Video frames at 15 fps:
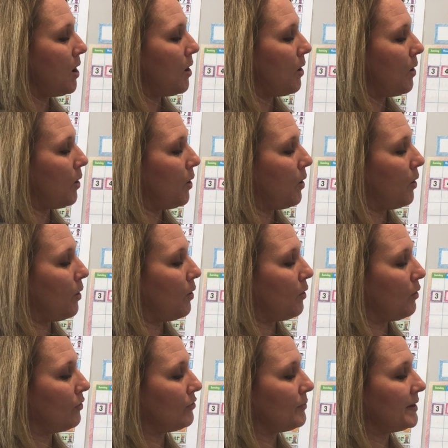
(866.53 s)

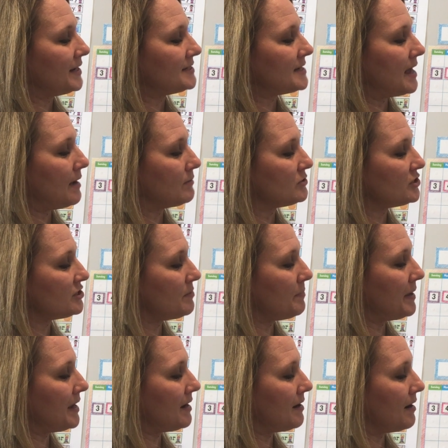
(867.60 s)
all the way down to the
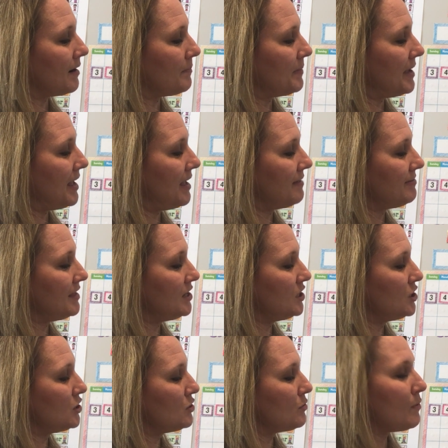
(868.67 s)
pink carpet, and then
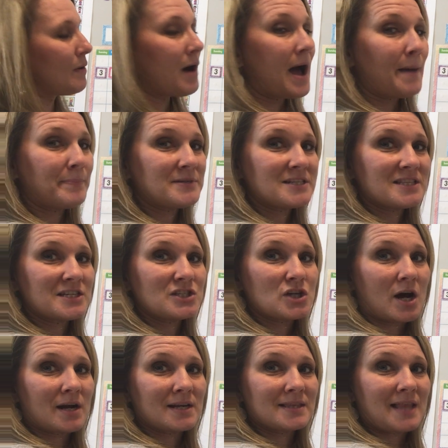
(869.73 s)
you go up to the
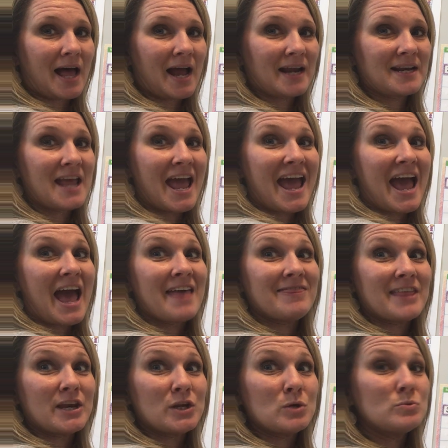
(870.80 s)
dotted line, and
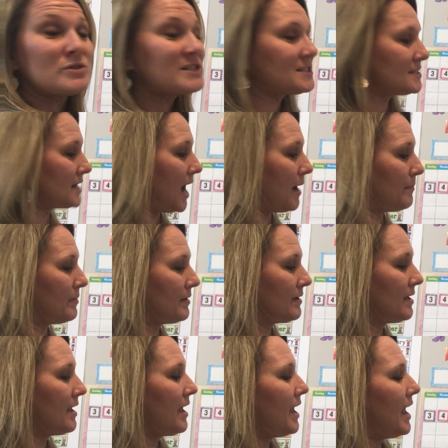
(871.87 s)
then you stop.
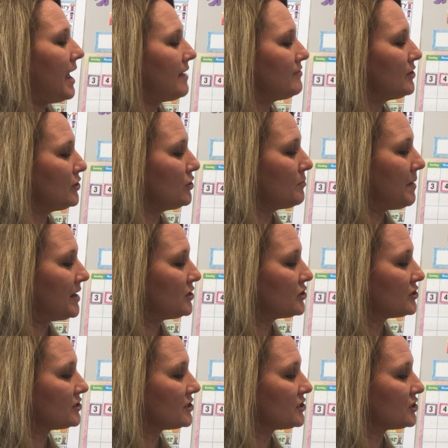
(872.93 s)
And then you make
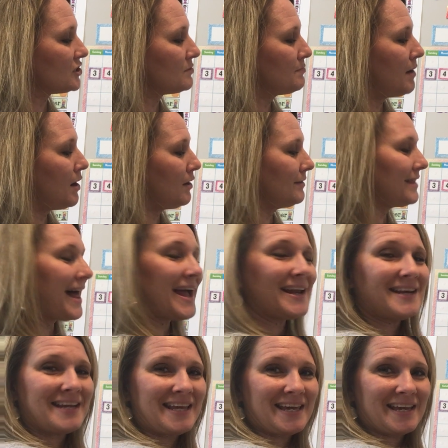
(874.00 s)
just a small
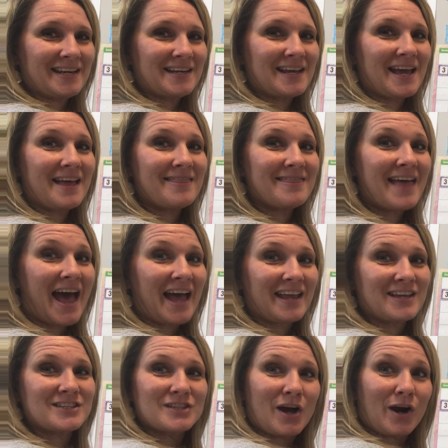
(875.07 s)
line in, and that
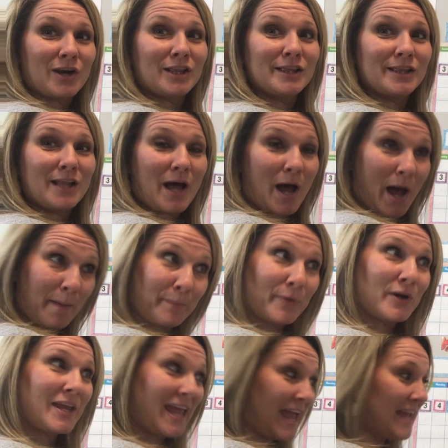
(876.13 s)
is our
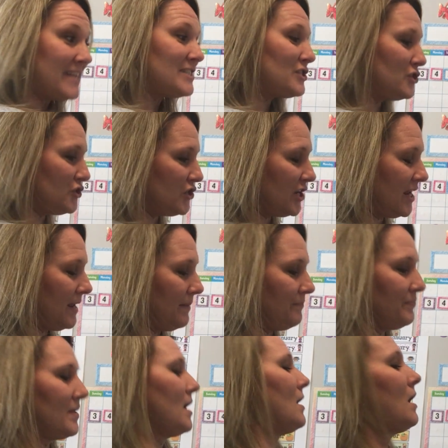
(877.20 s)
uppercase G.
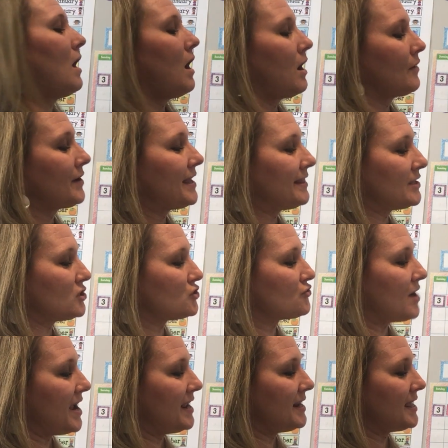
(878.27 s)
All right, let's
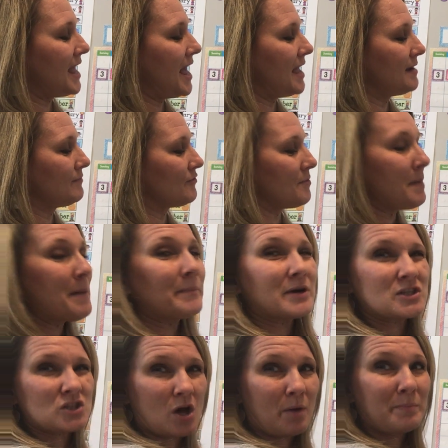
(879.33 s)
try it again. Remember,
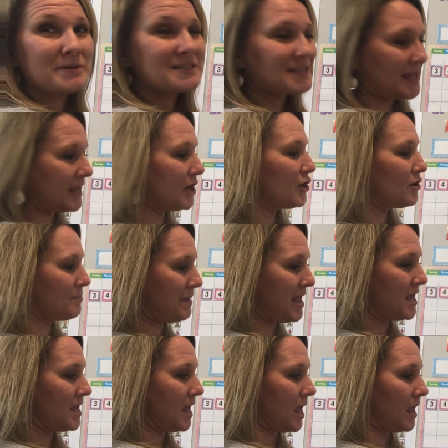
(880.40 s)
it's almost like you're
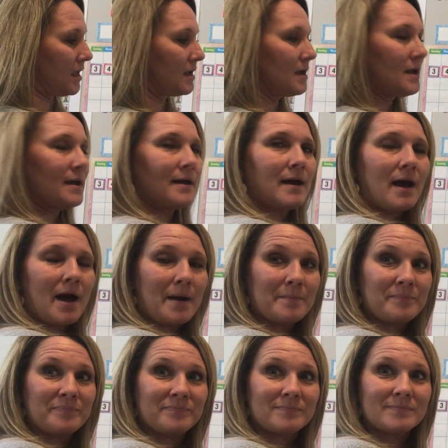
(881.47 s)
making
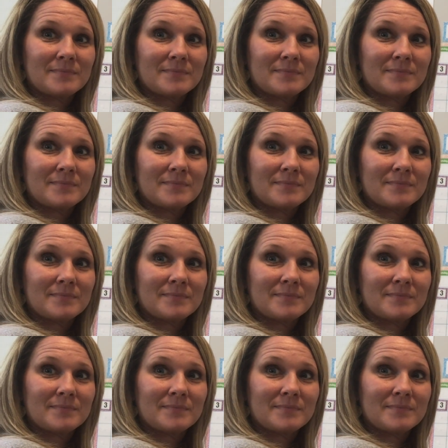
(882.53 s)
an